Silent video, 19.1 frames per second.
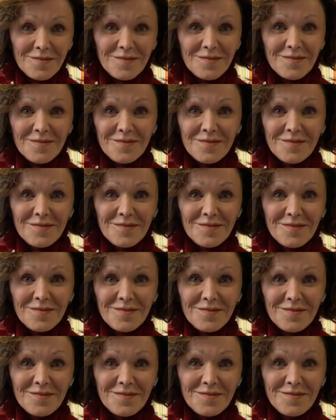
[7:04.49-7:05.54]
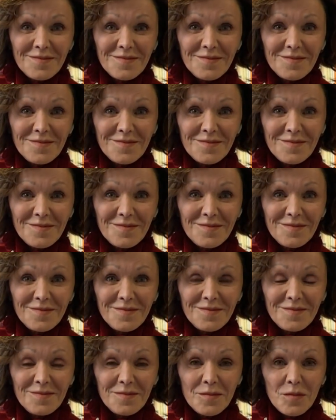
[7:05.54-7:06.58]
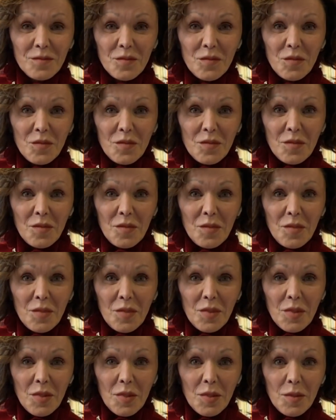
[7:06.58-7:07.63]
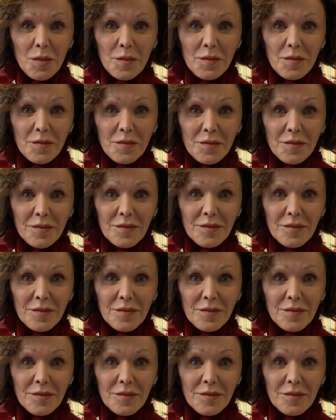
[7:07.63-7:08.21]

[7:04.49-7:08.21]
(silent)